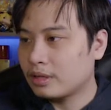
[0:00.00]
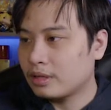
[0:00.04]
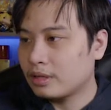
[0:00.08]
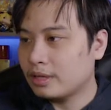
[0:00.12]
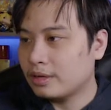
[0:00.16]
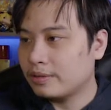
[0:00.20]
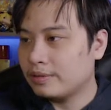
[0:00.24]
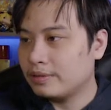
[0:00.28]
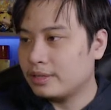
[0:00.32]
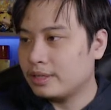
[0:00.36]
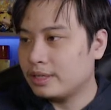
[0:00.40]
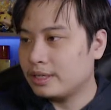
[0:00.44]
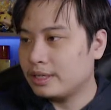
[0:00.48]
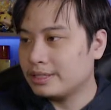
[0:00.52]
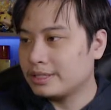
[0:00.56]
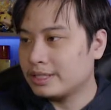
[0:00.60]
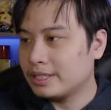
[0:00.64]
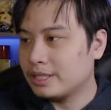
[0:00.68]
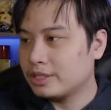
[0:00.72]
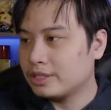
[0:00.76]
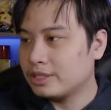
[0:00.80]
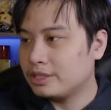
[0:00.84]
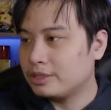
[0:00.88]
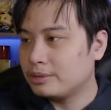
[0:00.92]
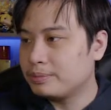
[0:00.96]
Have a nice
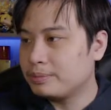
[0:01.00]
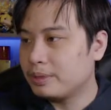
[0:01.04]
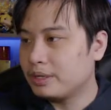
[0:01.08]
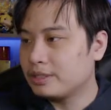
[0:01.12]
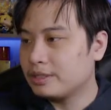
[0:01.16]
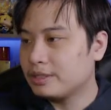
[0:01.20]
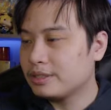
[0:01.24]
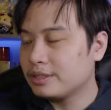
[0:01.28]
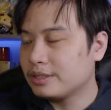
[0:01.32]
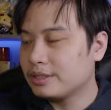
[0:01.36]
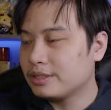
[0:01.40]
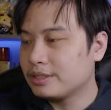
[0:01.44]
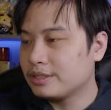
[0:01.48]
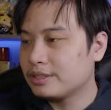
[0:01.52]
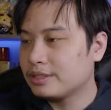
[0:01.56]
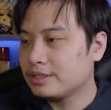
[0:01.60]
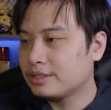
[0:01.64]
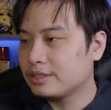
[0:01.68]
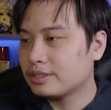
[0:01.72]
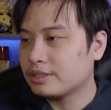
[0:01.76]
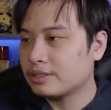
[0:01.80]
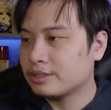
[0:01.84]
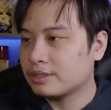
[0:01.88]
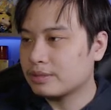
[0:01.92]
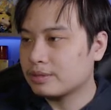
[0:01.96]
Gakuku Punk.
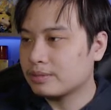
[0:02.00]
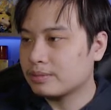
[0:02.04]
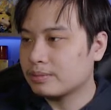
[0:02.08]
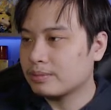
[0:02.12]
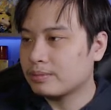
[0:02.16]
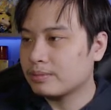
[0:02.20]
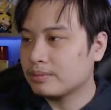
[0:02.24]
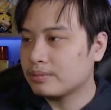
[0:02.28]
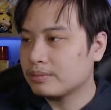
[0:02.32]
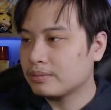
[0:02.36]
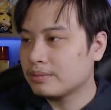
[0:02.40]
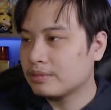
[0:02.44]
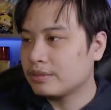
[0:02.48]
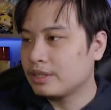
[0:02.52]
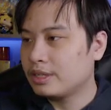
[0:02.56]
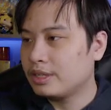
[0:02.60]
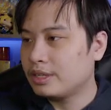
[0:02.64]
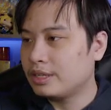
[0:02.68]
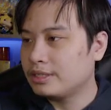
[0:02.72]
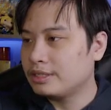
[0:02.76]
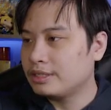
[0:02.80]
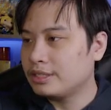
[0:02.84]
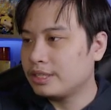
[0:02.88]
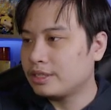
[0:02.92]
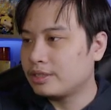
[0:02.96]

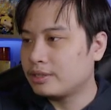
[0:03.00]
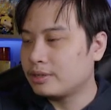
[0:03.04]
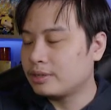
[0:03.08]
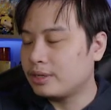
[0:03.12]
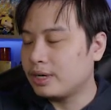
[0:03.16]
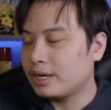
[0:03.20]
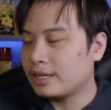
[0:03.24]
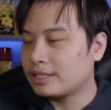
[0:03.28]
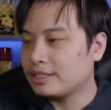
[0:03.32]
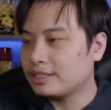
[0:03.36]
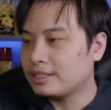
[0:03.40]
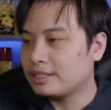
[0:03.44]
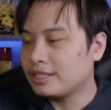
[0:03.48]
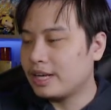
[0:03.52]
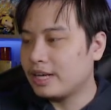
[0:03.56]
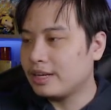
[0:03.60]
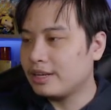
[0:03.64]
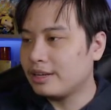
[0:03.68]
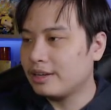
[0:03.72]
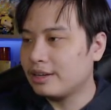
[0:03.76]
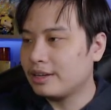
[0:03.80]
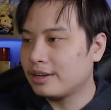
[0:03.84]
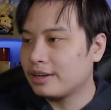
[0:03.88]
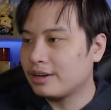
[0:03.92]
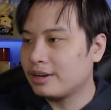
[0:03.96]
Inzektor
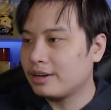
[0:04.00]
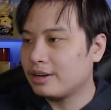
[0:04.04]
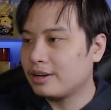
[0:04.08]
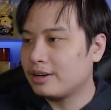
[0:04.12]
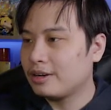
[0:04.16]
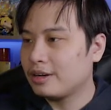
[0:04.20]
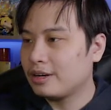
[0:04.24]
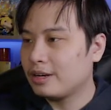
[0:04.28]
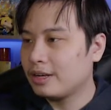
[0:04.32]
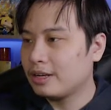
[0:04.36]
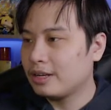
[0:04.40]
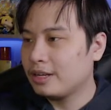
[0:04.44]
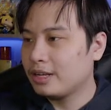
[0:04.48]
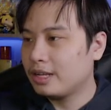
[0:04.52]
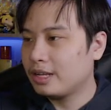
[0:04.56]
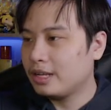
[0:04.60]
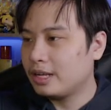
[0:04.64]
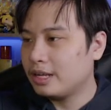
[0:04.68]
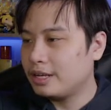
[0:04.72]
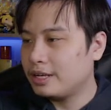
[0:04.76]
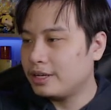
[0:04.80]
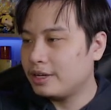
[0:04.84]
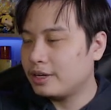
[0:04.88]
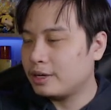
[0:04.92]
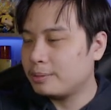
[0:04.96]
Exostag.
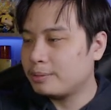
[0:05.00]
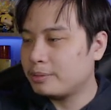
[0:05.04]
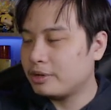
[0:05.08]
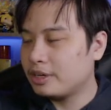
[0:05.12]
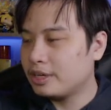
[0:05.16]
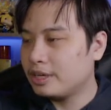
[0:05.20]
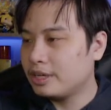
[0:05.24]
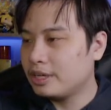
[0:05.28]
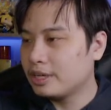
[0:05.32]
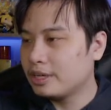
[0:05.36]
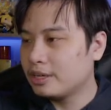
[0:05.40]
Hidden Armory.